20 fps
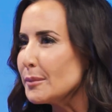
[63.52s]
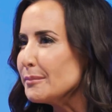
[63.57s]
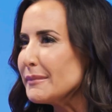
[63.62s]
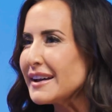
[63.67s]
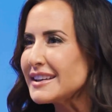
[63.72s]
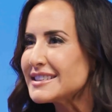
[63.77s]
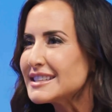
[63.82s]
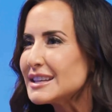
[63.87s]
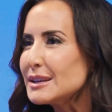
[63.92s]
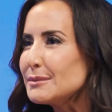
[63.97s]

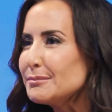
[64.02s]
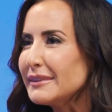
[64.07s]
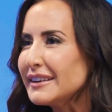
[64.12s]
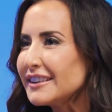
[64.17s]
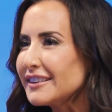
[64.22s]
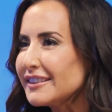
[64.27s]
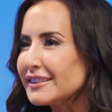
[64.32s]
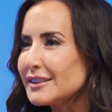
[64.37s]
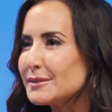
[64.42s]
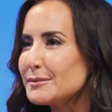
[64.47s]
messy
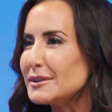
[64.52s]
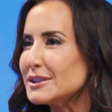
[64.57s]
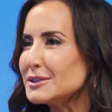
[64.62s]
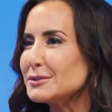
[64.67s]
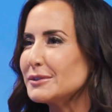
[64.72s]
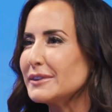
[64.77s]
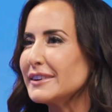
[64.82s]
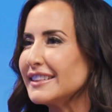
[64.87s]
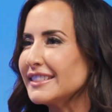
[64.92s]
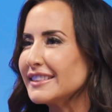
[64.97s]
middle in
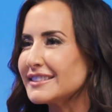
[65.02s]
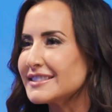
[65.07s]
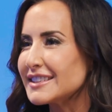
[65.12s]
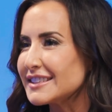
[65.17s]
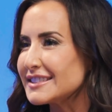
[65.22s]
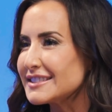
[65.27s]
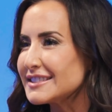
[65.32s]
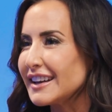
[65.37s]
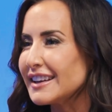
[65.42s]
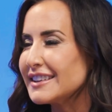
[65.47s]
between the
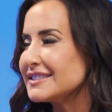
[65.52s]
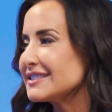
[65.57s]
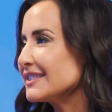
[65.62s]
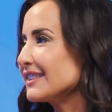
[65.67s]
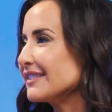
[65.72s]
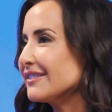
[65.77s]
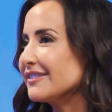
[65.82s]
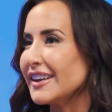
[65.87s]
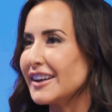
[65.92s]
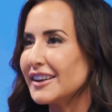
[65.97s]
success and the
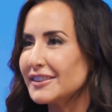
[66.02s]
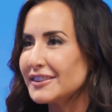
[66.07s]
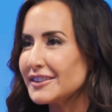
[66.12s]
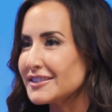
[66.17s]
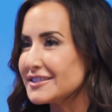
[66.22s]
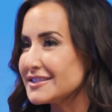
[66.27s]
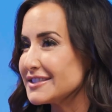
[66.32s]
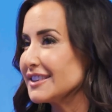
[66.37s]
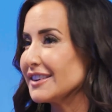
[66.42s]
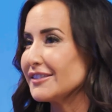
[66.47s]

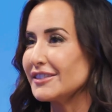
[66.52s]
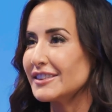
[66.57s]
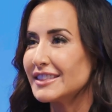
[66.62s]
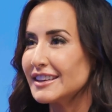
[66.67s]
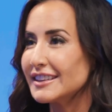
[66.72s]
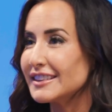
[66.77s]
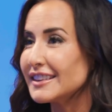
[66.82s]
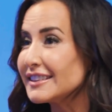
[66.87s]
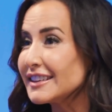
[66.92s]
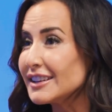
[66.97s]
failures and
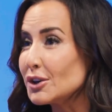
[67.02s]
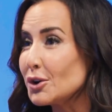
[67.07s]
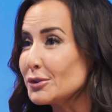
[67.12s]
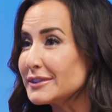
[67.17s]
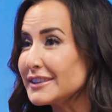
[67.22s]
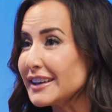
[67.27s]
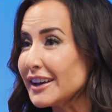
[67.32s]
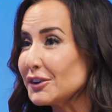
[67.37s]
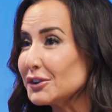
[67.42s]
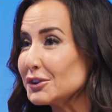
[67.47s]
everything that they don't
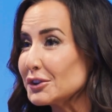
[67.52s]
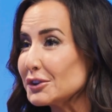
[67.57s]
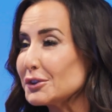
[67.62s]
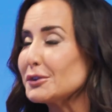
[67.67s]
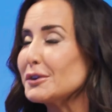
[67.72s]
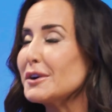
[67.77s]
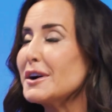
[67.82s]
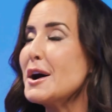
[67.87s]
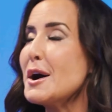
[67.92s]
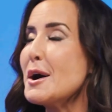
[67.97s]
tell you.
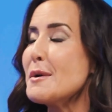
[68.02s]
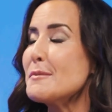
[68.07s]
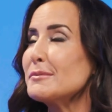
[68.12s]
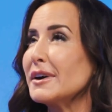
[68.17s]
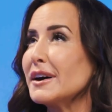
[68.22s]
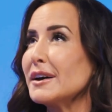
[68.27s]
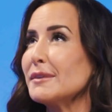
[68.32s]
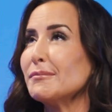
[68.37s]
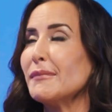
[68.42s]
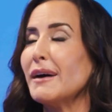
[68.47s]

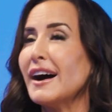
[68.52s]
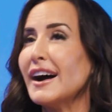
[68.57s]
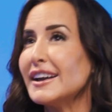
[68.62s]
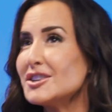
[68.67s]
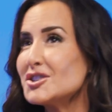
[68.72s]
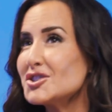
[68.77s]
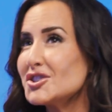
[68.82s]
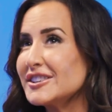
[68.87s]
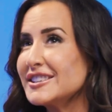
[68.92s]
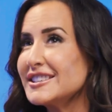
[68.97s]
But my
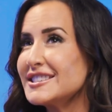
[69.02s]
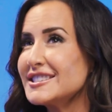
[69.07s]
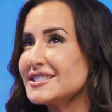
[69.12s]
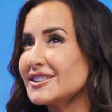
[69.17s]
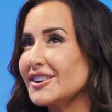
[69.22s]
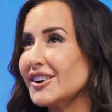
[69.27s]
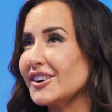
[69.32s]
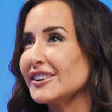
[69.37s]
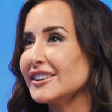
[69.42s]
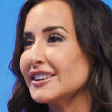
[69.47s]
journey
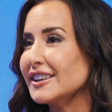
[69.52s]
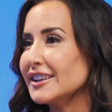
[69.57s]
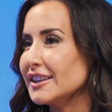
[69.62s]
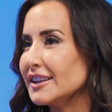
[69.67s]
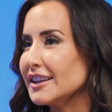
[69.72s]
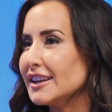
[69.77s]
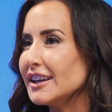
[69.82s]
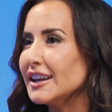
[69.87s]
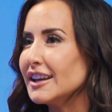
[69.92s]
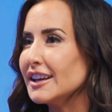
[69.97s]

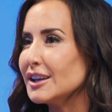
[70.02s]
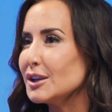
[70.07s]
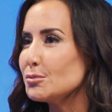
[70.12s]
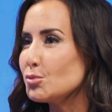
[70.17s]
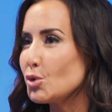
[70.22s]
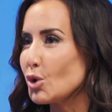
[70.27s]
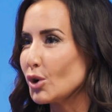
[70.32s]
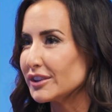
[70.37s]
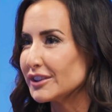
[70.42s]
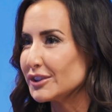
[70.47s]
started in
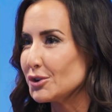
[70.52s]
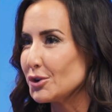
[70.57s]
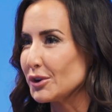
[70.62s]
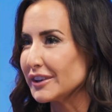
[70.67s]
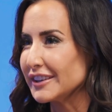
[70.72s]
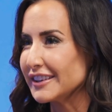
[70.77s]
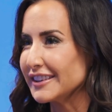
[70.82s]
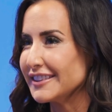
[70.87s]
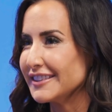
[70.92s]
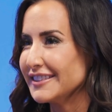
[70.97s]
Portland,
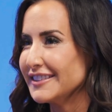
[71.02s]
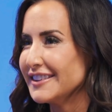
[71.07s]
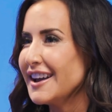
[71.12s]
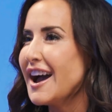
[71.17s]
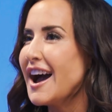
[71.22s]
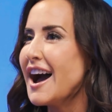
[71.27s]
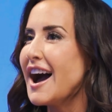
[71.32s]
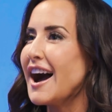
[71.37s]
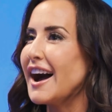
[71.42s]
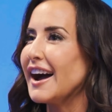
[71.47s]
Oregon.
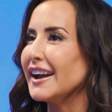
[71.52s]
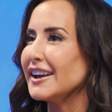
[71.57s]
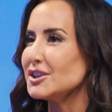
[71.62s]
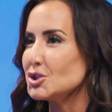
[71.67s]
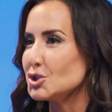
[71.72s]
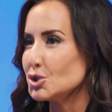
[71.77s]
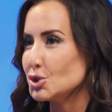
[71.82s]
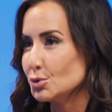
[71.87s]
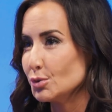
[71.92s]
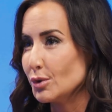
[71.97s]
I had
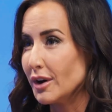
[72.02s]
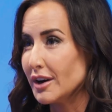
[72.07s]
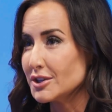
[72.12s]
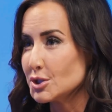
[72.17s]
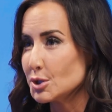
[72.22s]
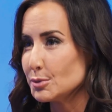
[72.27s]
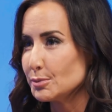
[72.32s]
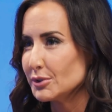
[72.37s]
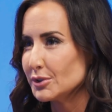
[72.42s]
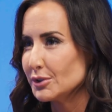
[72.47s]
two
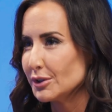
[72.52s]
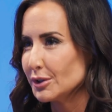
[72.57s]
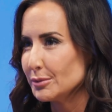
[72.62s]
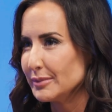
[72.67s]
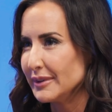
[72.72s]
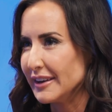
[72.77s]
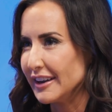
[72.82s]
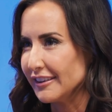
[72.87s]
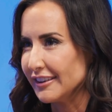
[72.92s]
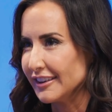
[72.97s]
entrepreneurial
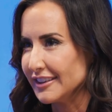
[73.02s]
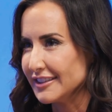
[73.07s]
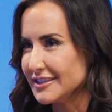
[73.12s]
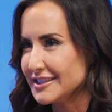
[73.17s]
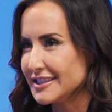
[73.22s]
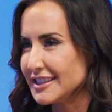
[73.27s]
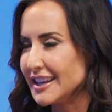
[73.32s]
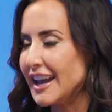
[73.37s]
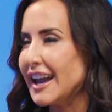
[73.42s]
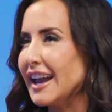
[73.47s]

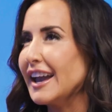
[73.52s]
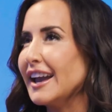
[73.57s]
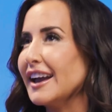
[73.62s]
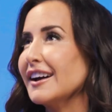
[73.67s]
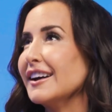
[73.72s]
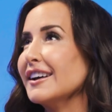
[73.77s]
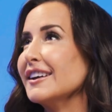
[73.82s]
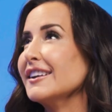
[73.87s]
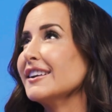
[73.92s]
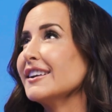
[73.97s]
parents,
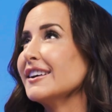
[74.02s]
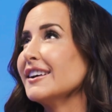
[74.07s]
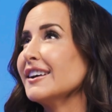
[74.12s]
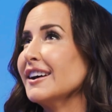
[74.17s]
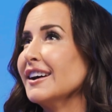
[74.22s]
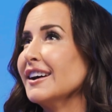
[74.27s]
and